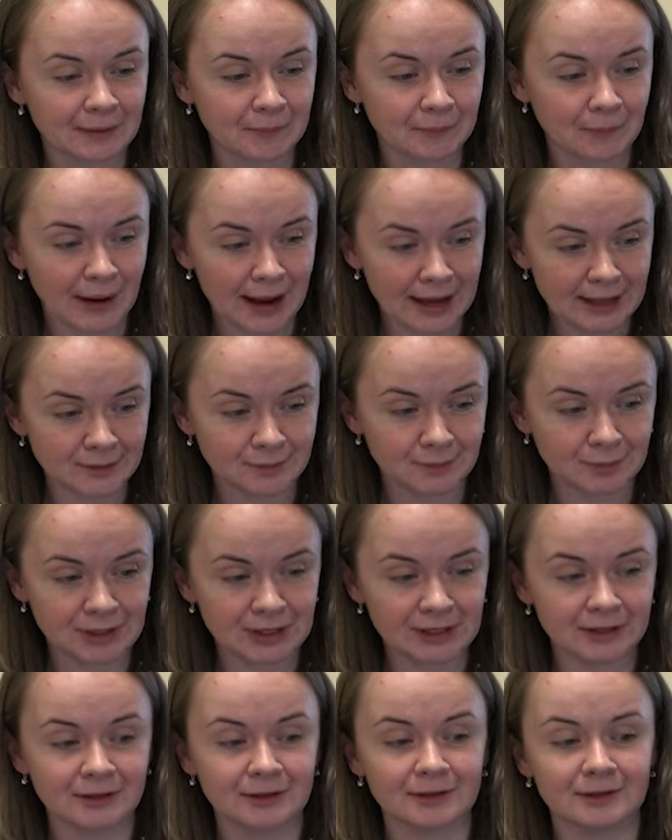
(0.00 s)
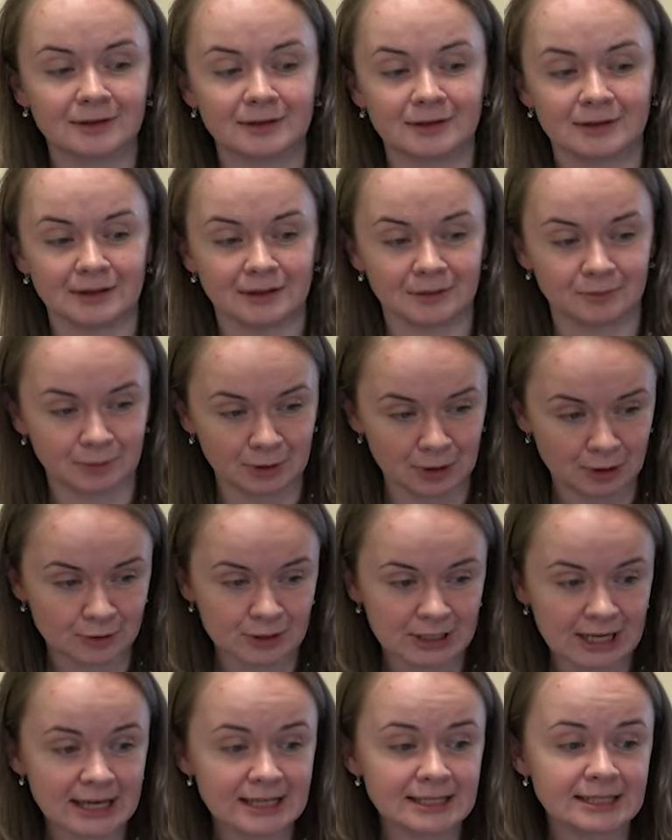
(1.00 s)
might be
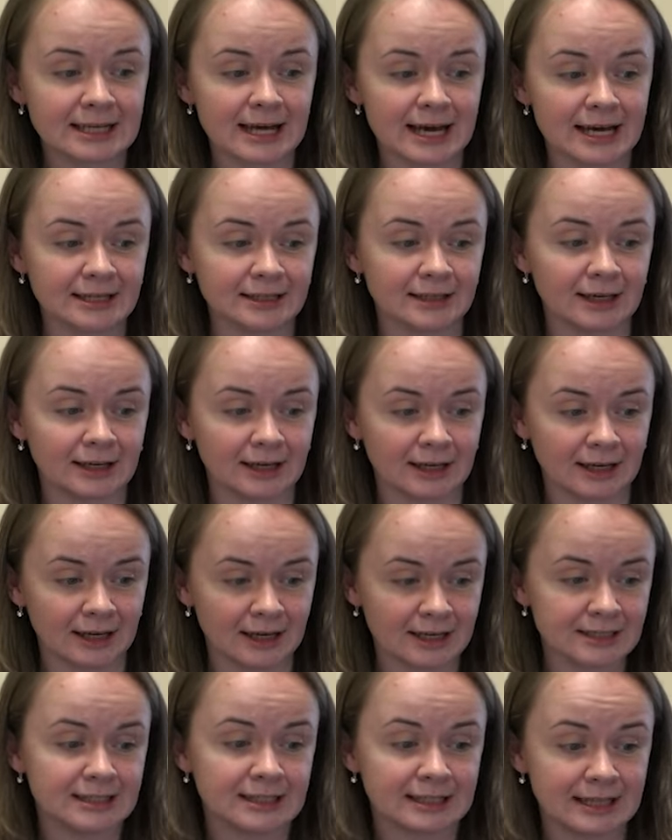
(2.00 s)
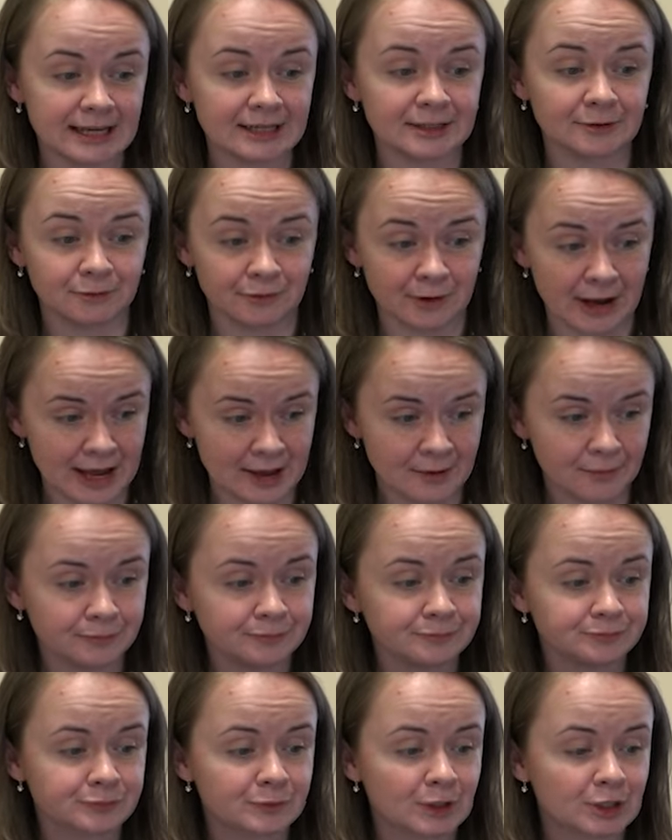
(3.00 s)
processed as a data frame.
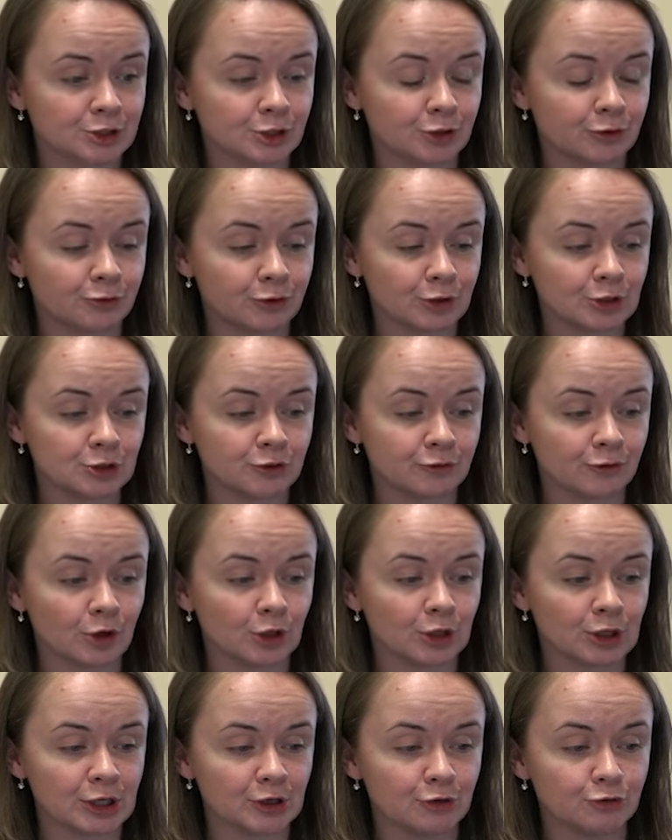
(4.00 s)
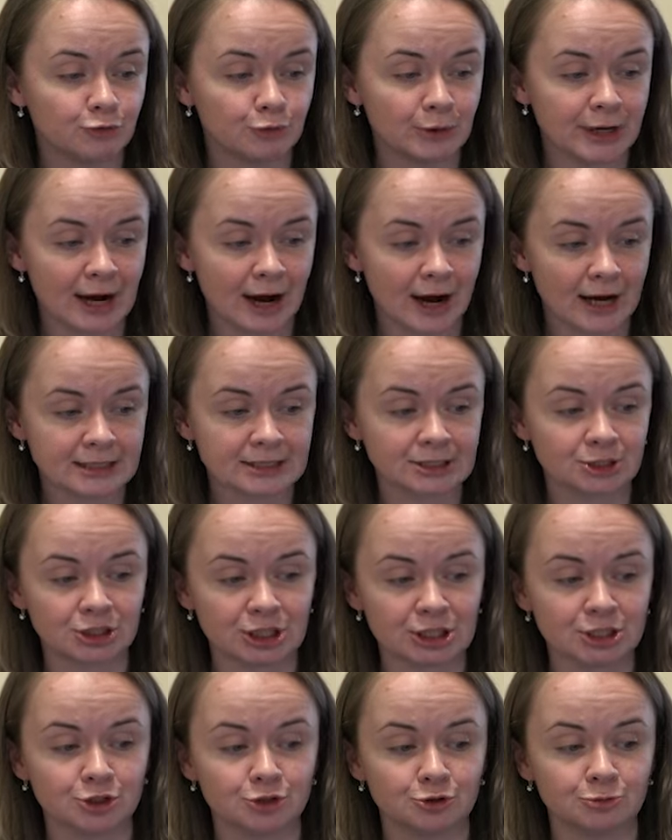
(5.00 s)
So first of all, if we ask
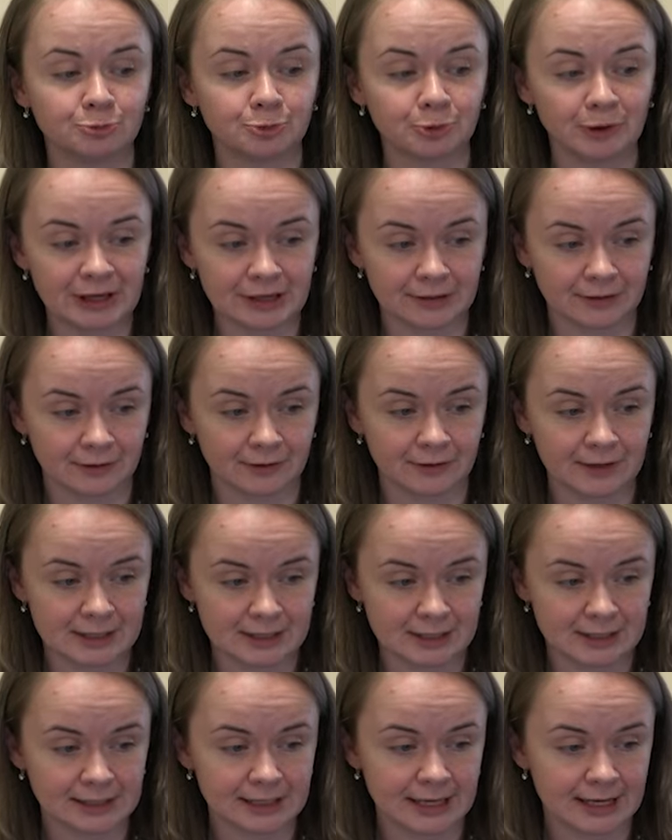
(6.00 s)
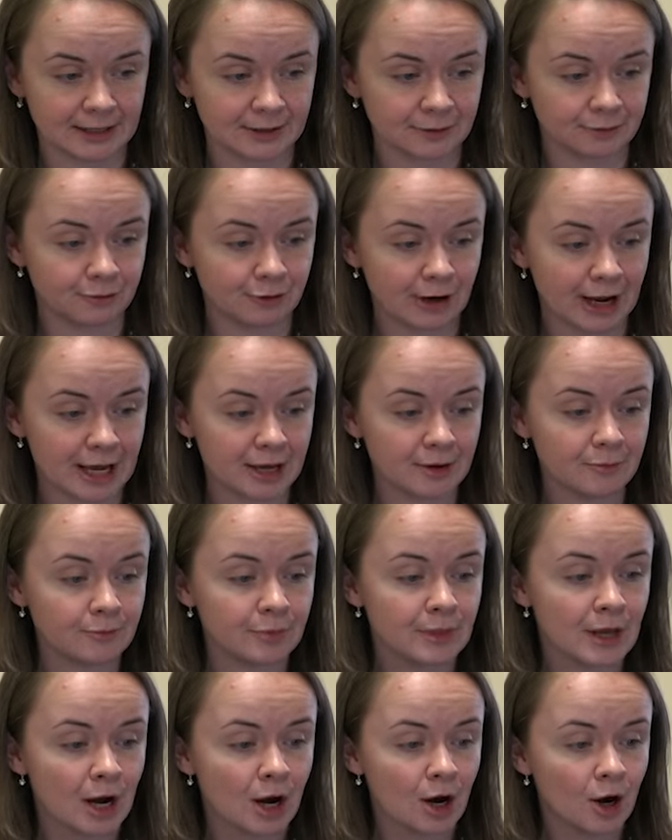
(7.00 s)
just to print this data frame,
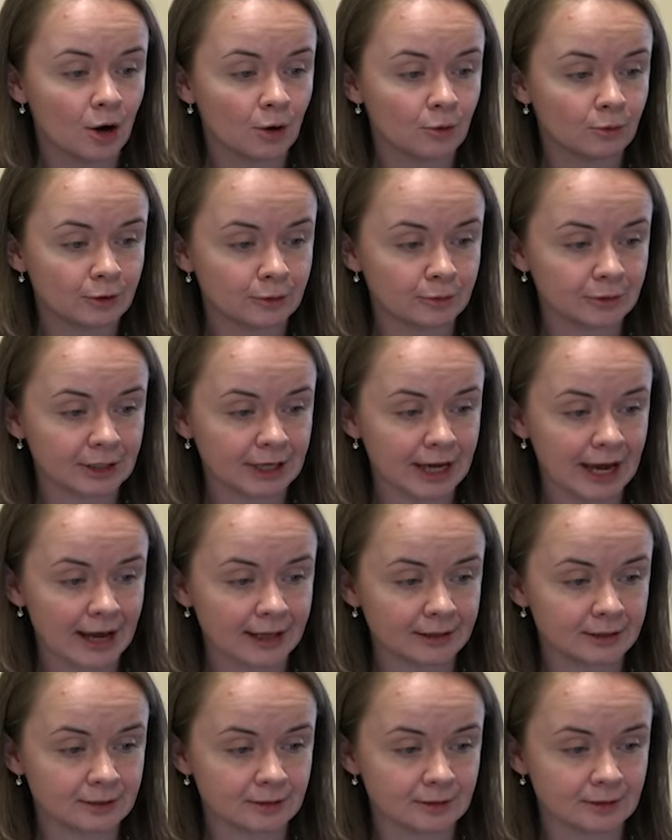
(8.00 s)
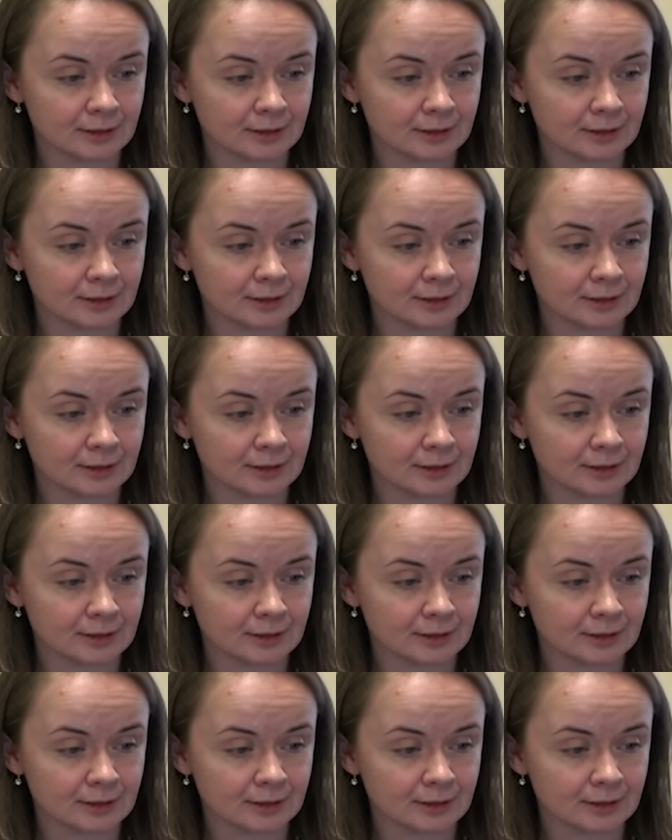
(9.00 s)
we will get